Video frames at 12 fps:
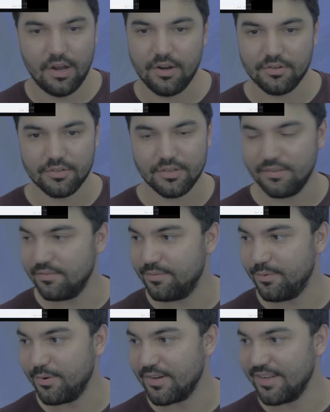
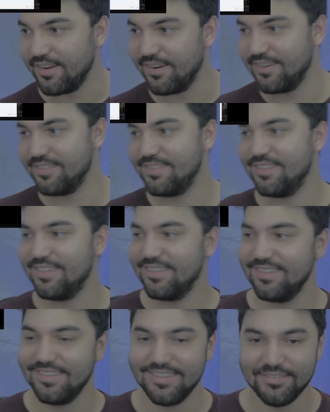140 yards
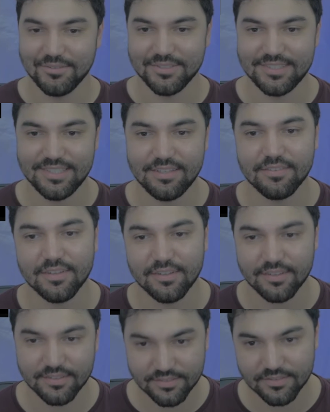
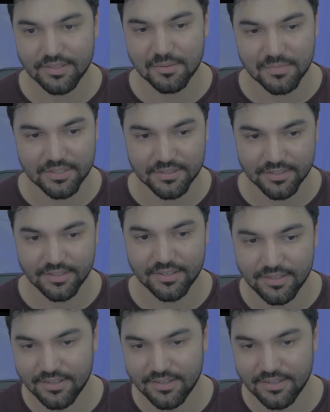receiving. That'd be good.